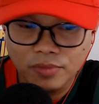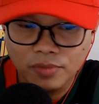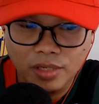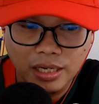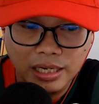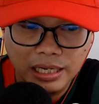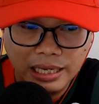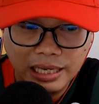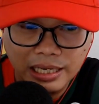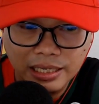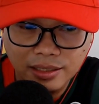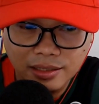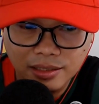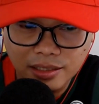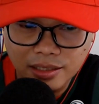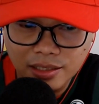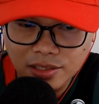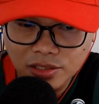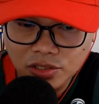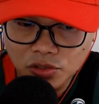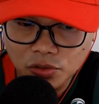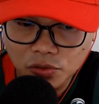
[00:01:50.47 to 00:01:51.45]
And
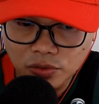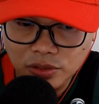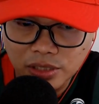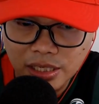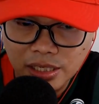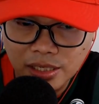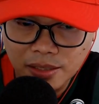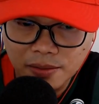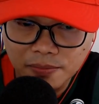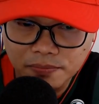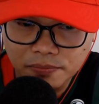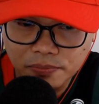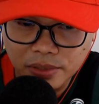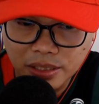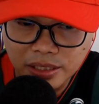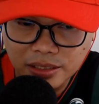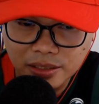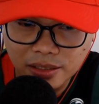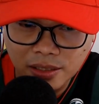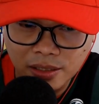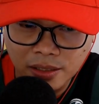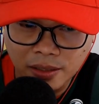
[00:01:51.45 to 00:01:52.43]
his shooting,
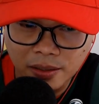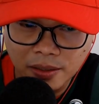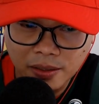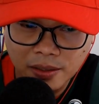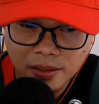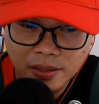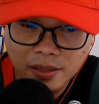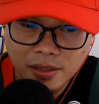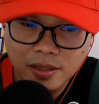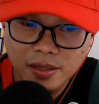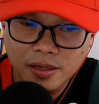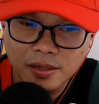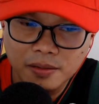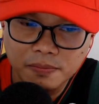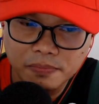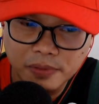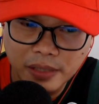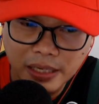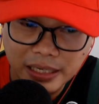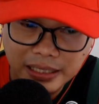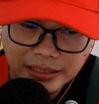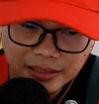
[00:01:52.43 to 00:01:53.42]
brother,
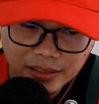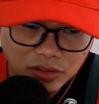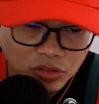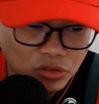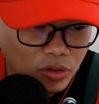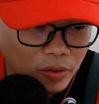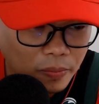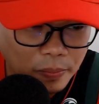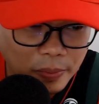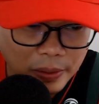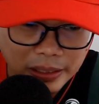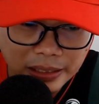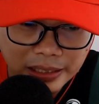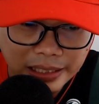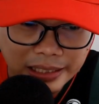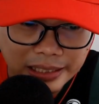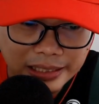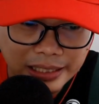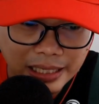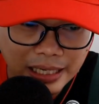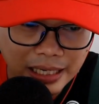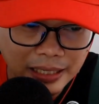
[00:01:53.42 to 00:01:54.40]
sobrang
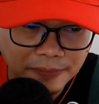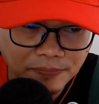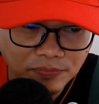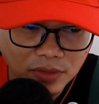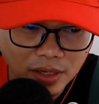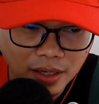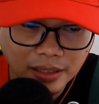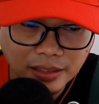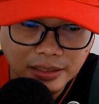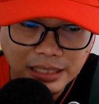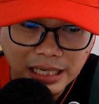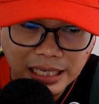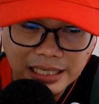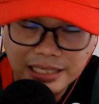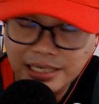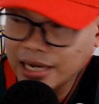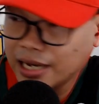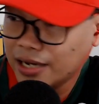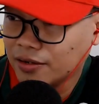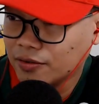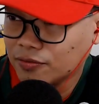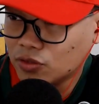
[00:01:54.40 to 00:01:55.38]
ganda. 9
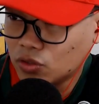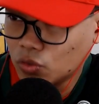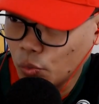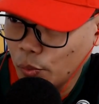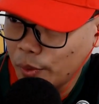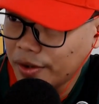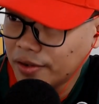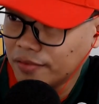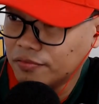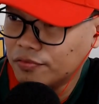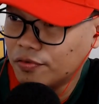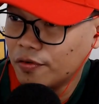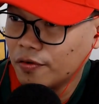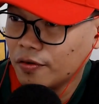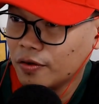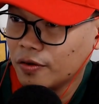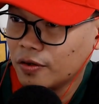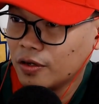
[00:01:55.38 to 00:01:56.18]
out of 12.